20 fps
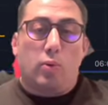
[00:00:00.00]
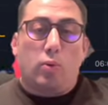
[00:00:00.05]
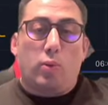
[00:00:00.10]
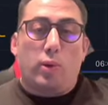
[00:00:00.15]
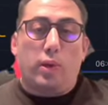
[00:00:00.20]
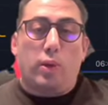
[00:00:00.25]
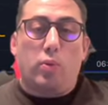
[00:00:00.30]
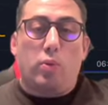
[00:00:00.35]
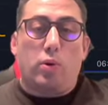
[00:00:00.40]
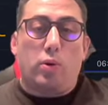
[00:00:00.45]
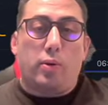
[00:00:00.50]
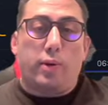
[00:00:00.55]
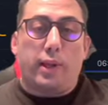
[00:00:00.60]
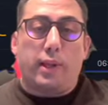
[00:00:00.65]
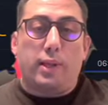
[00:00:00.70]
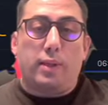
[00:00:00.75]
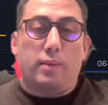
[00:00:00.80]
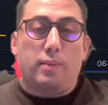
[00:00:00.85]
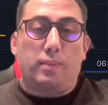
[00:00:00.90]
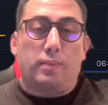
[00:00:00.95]
We were
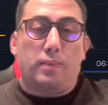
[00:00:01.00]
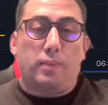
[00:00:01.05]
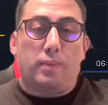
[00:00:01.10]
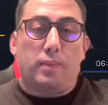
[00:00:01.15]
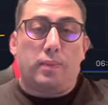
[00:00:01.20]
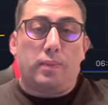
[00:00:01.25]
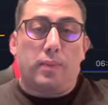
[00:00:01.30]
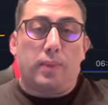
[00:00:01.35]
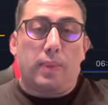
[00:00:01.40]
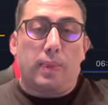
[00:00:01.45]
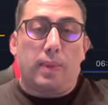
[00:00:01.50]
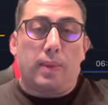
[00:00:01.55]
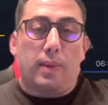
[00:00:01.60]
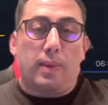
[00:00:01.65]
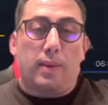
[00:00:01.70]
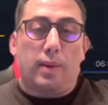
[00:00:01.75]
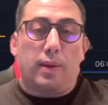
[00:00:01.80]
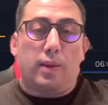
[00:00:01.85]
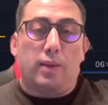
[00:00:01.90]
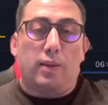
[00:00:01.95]
in
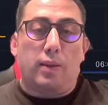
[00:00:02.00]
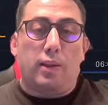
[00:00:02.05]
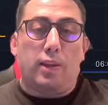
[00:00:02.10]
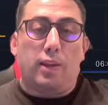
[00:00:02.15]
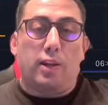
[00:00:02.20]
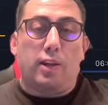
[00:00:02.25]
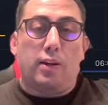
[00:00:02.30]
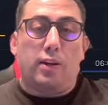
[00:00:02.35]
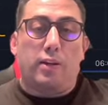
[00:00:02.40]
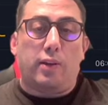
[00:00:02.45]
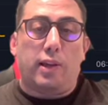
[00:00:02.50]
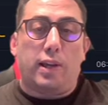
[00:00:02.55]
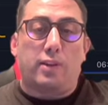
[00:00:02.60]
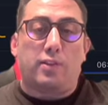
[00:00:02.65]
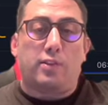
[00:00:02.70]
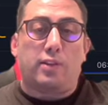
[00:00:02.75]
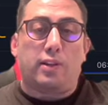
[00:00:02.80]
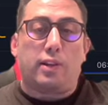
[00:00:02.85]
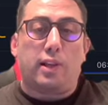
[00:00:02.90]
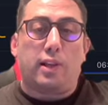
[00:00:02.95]
in here
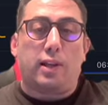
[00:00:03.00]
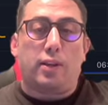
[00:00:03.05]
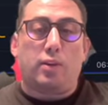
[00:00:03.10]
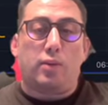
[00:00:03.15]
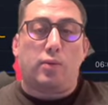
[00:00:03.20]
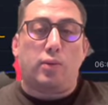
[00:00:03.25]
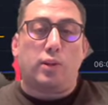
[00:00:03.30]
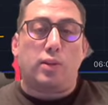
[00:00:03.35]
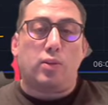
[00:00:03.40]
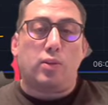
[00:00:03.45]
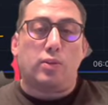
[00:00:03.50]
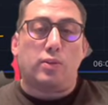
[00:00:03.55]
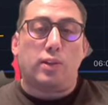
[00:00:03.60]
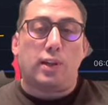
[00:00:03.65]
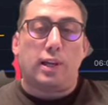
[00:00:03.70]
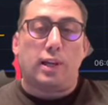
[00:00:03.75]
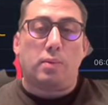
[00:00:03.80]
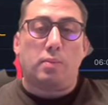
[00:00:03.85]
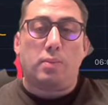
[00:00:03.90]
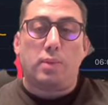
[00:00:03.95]
yesterday in the video
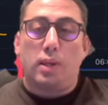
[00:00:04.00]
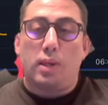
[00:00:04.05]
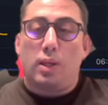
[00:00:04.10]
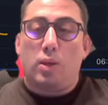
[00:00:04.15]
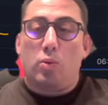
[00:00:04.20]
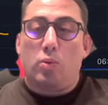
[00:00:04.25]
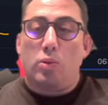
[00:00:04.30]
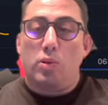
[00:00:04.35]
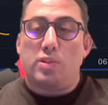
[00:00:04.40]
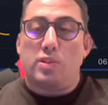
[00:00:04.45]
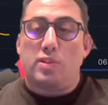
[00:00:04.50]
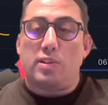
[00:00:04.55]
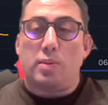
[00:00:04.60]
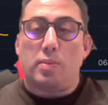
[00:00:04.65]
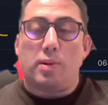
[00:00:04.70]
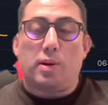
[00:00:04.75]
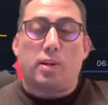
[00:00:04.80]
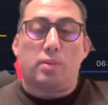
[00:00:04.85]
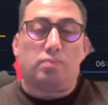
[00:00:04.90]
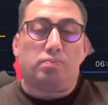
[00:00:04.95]
time, which is
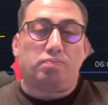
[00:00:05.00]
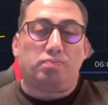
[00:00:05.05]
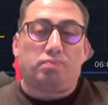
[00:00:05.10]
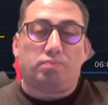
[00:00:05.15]
about